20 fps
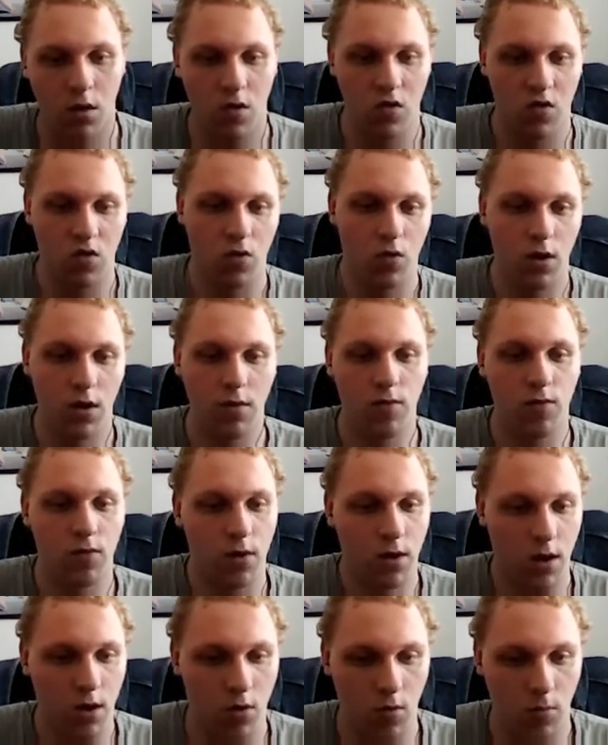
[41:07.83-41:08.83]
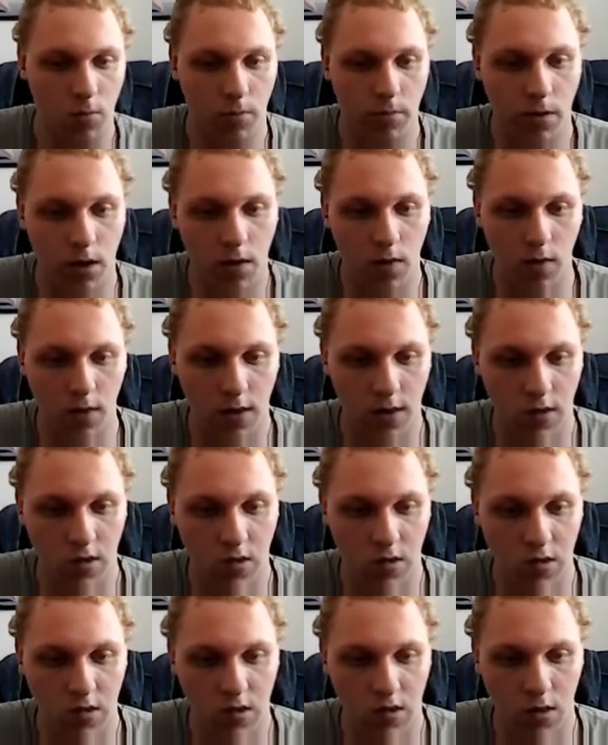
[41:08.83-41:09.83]
So if I compile
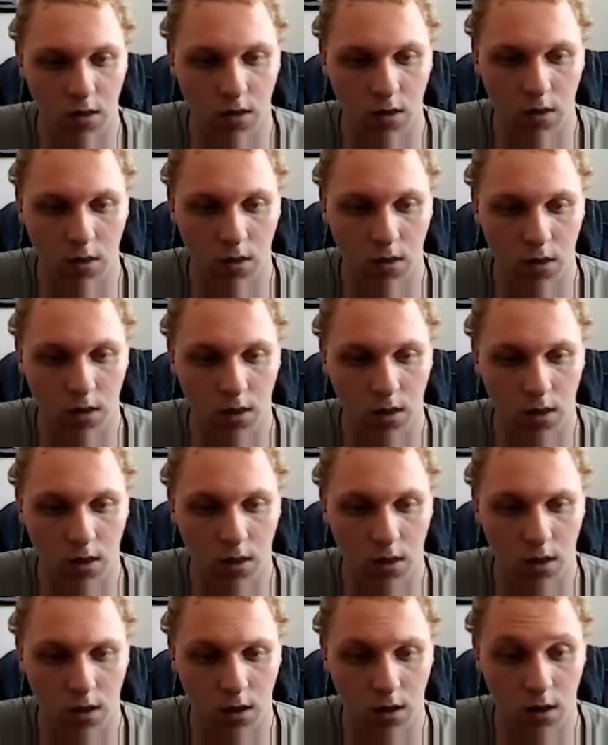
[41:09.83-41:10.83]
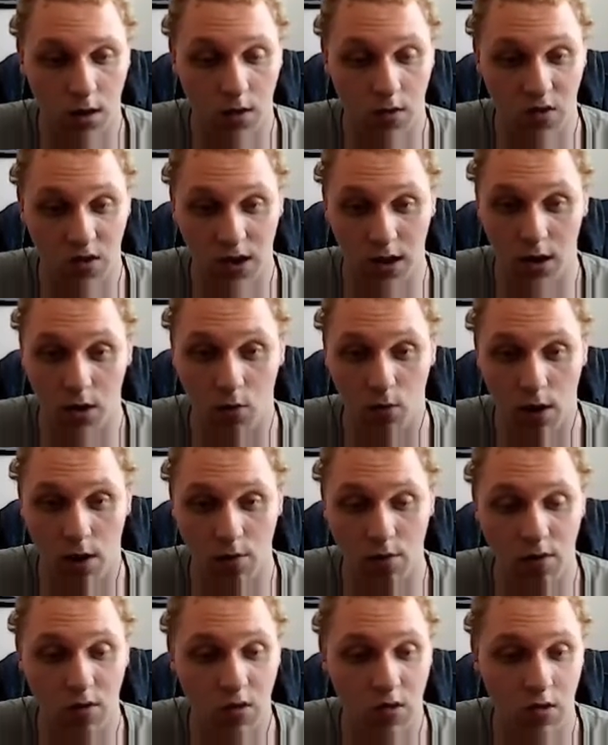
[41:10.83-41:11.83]
this, see no
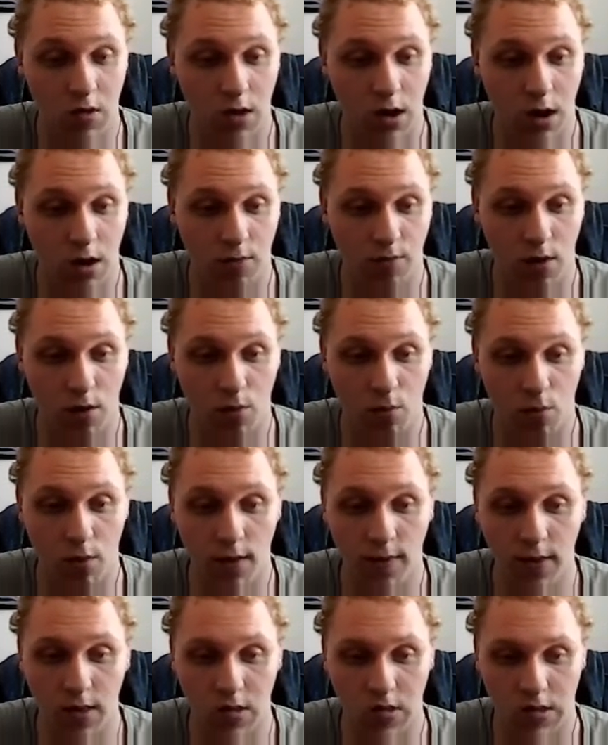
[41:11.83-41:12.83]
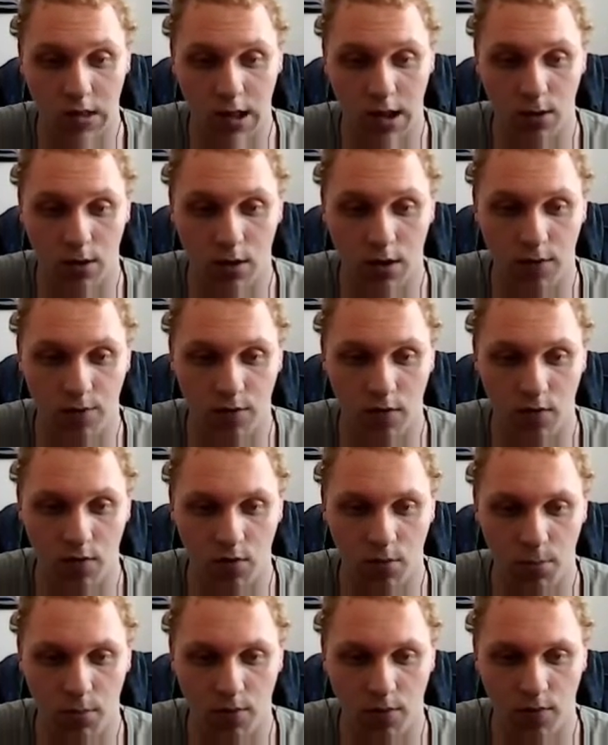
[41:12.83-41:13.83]
errors, and if I run this now, the difference
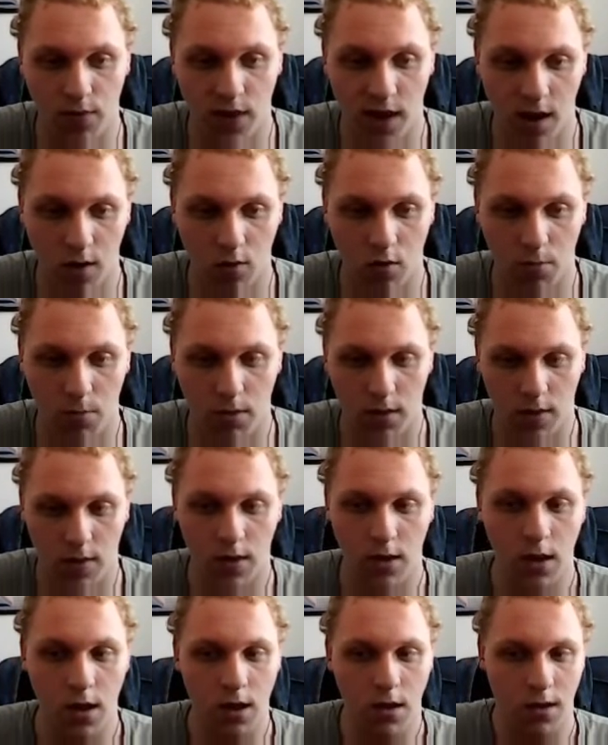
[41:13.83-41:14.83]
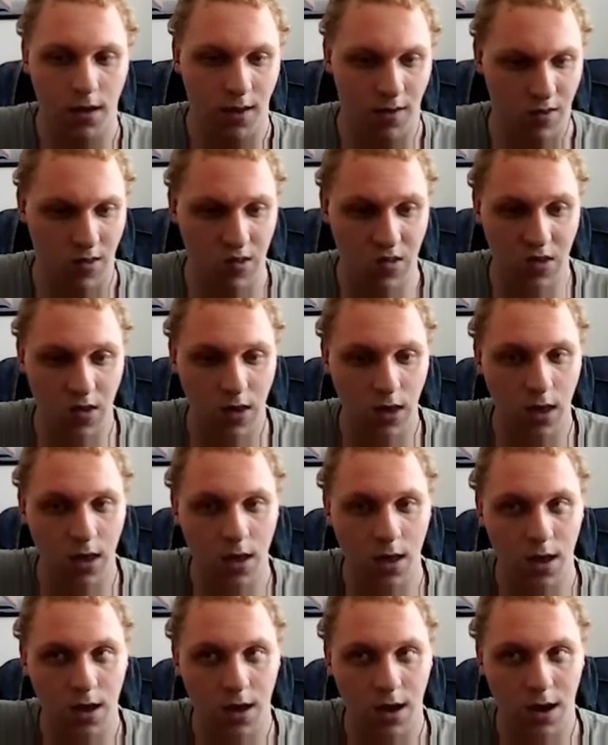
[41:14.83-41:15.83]
will be with the output. You can see
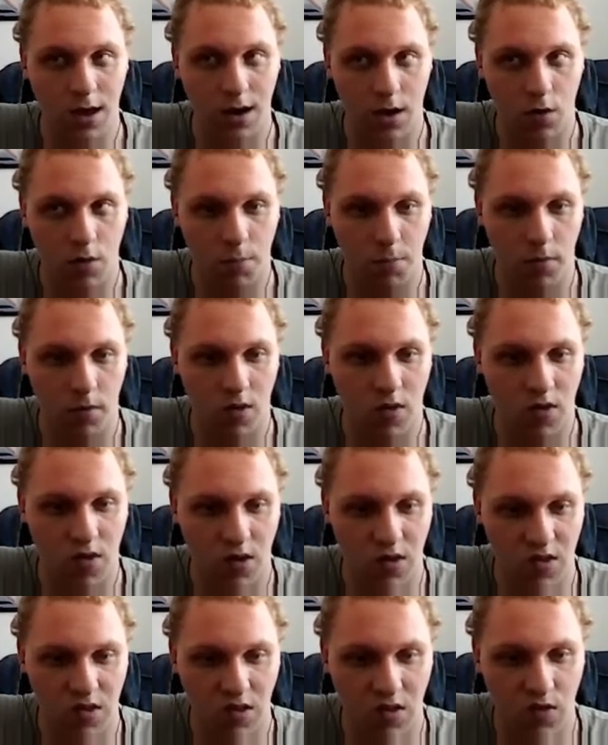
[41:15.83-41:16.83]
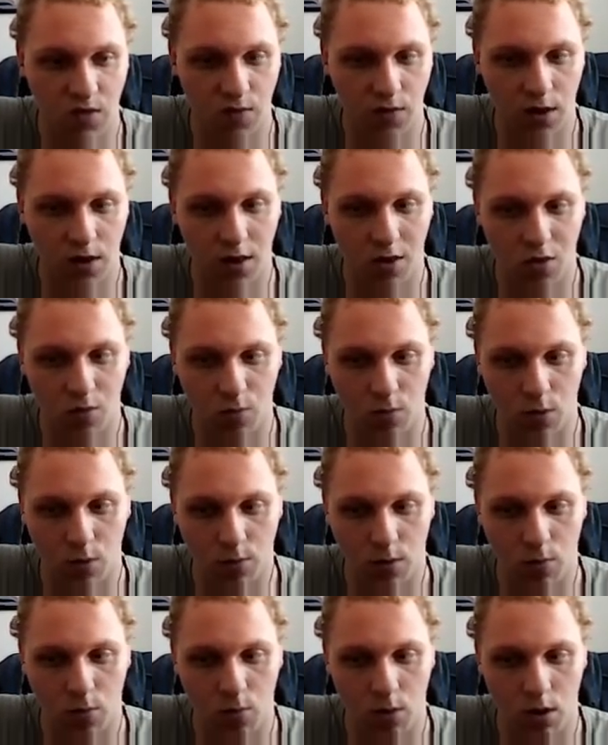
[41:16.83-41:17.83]
it outputs successfully to
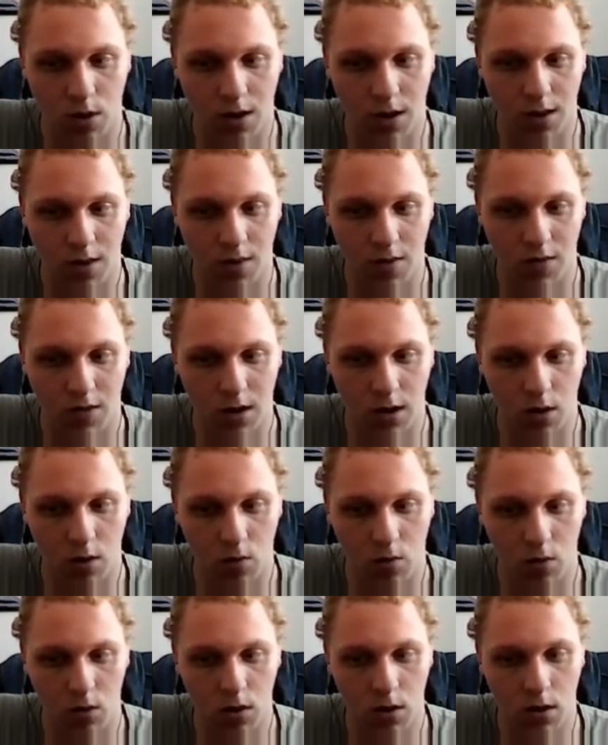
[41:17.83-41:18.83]
what we wanted it to do.